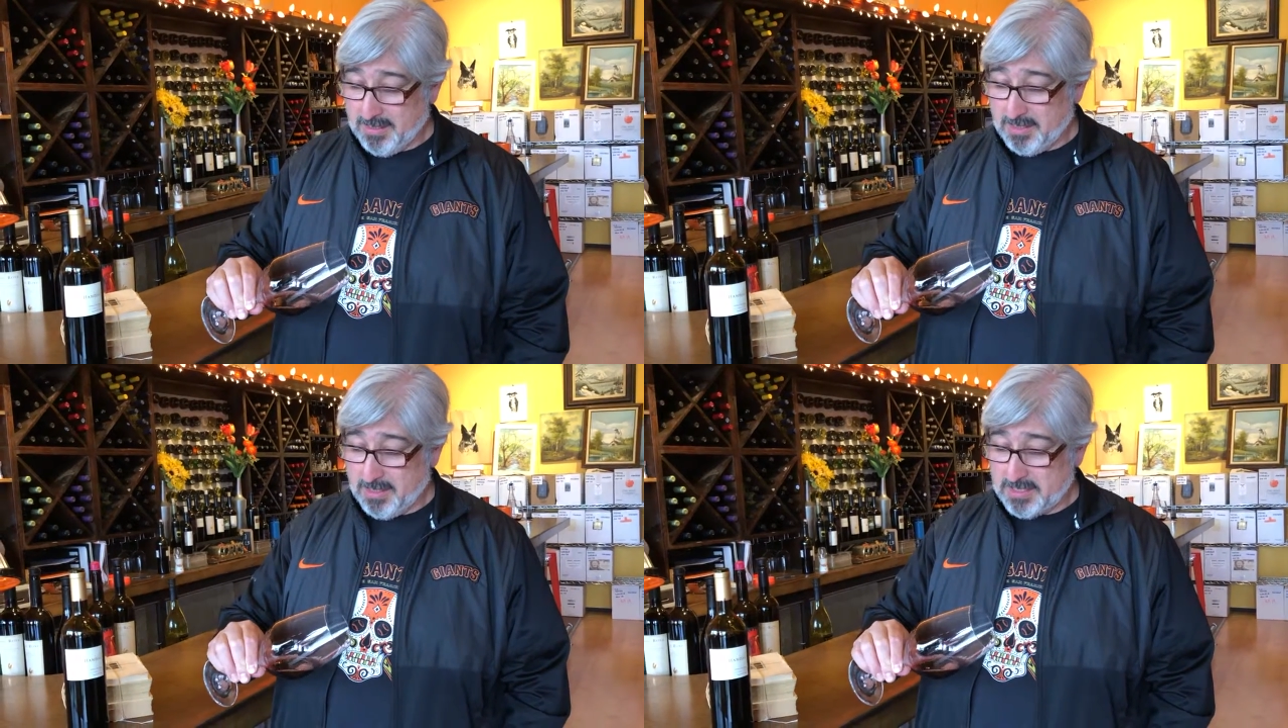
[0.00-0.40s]

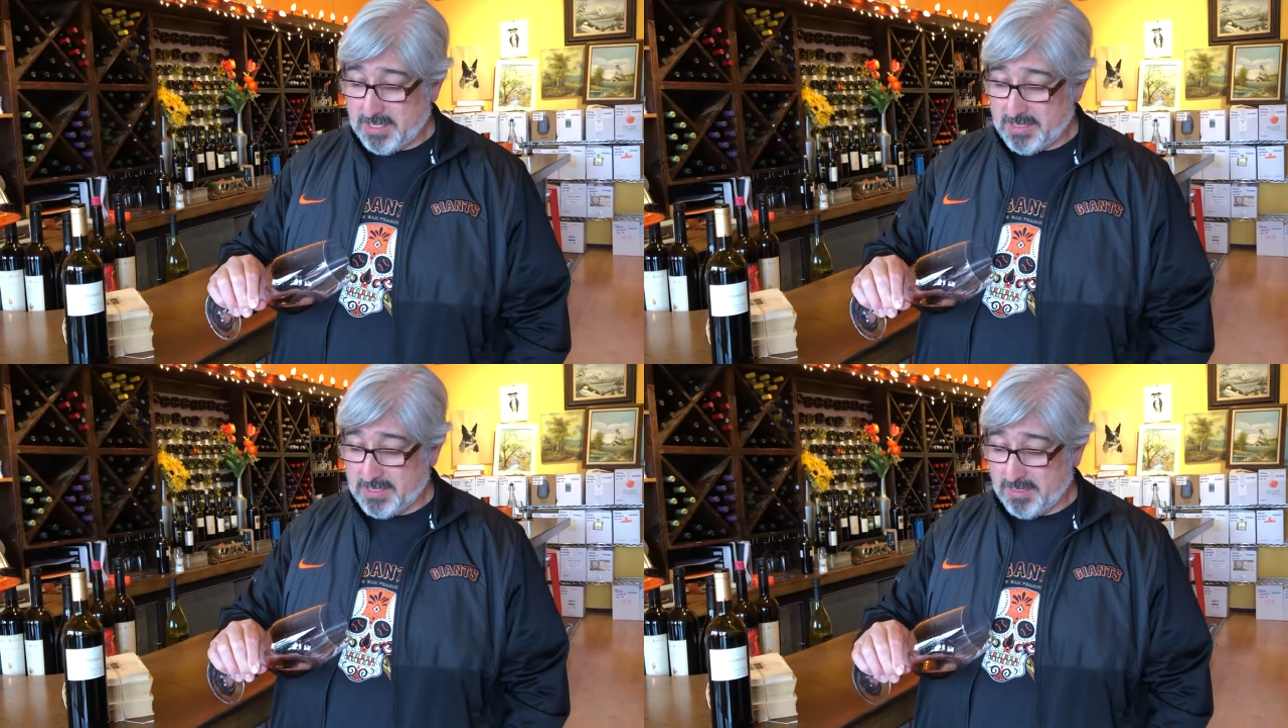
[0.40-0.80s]
little
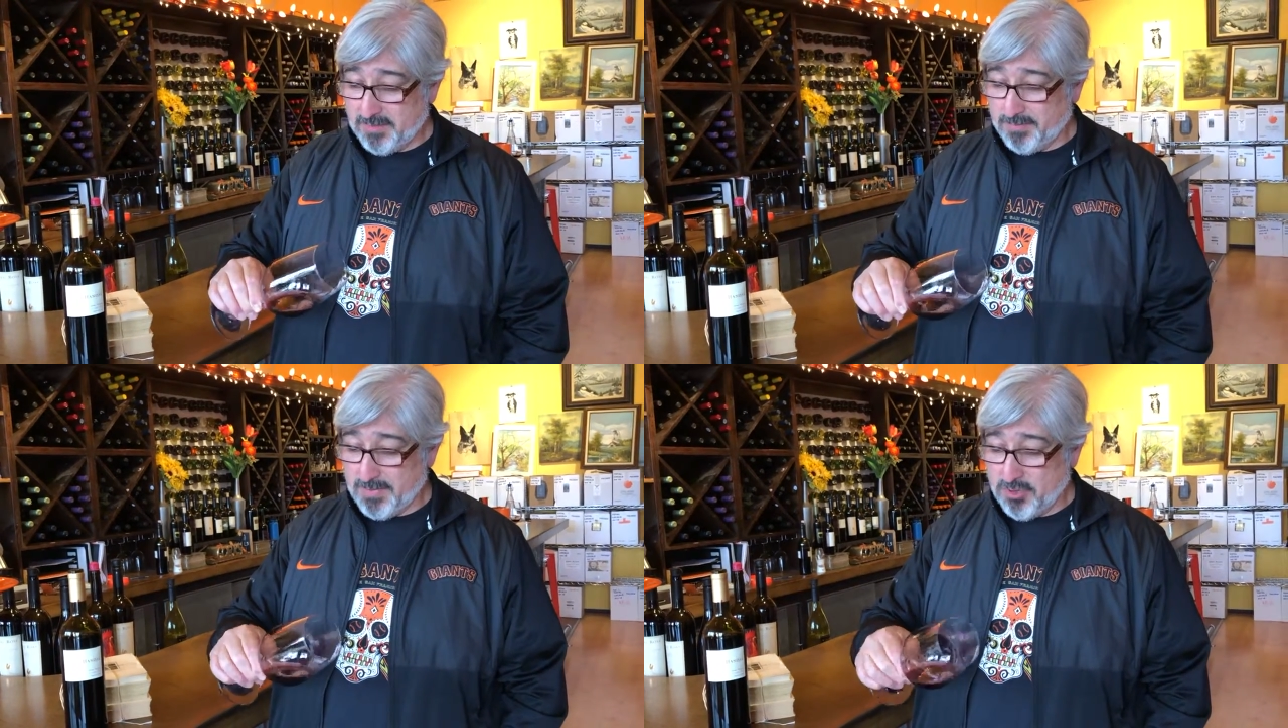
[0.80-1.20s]
tints
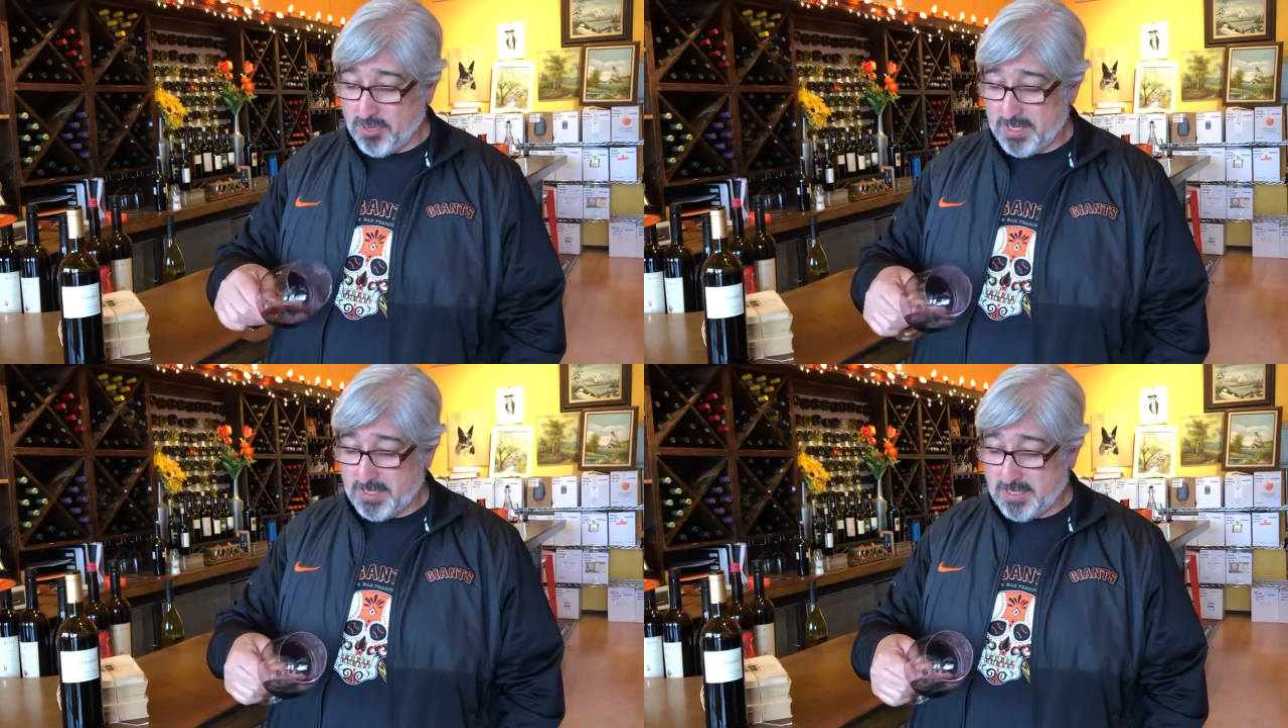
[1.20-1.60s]
of
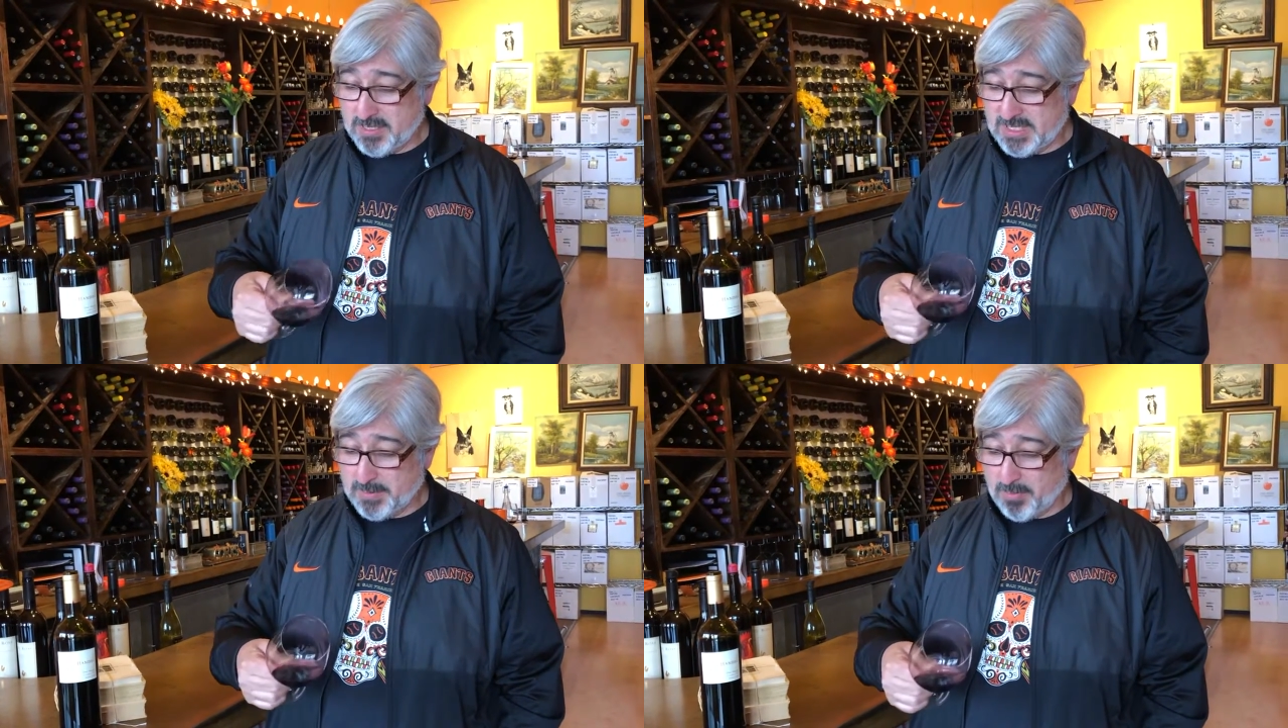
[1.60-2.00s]

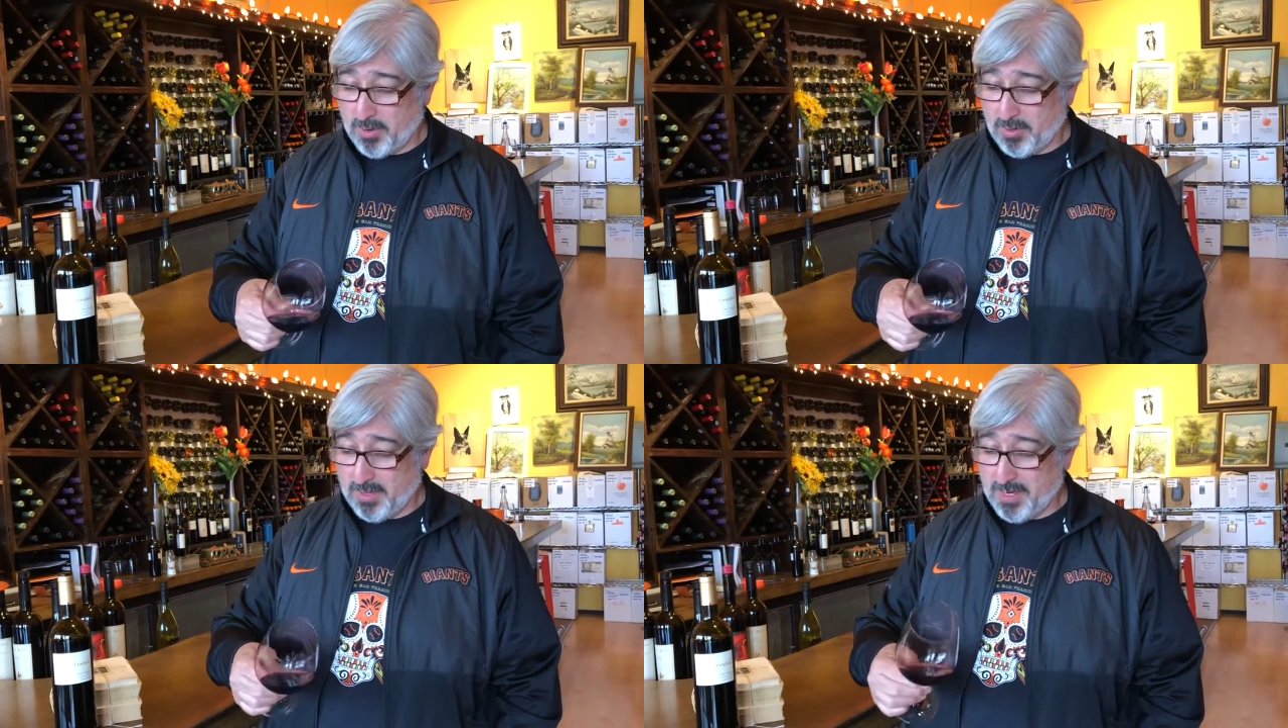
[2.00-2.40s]
magenta
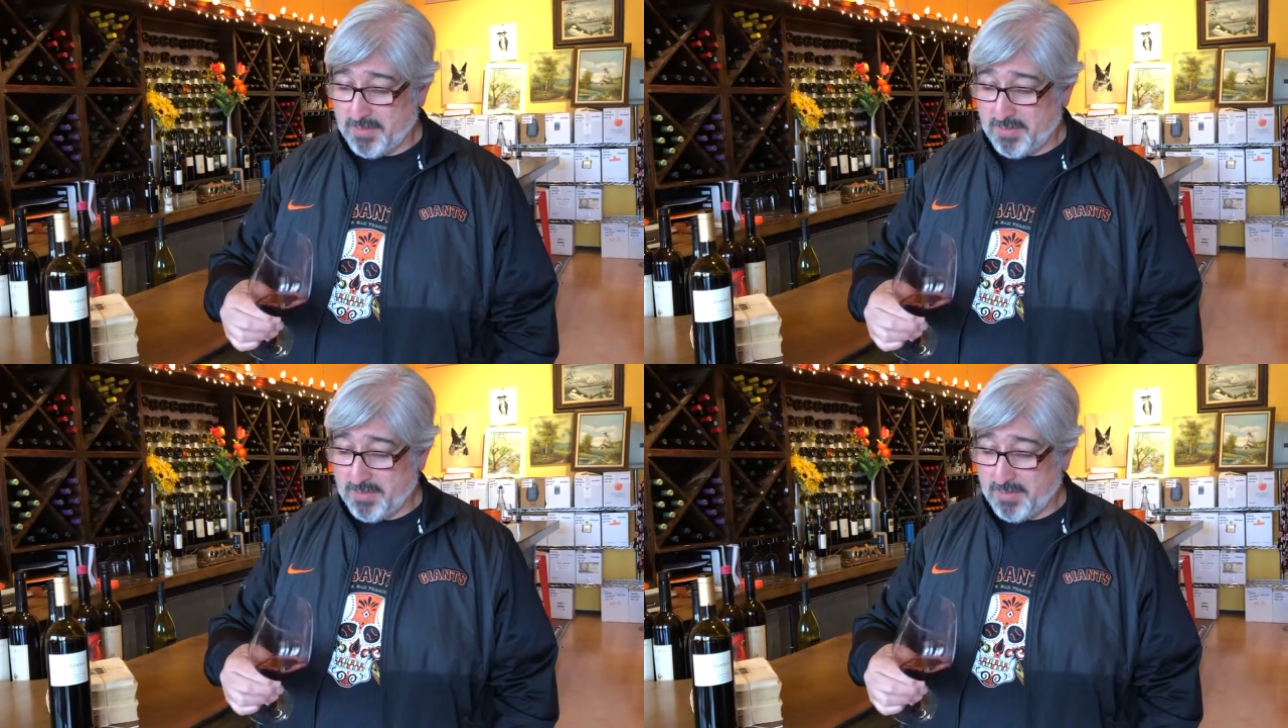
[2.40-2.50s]
sparkling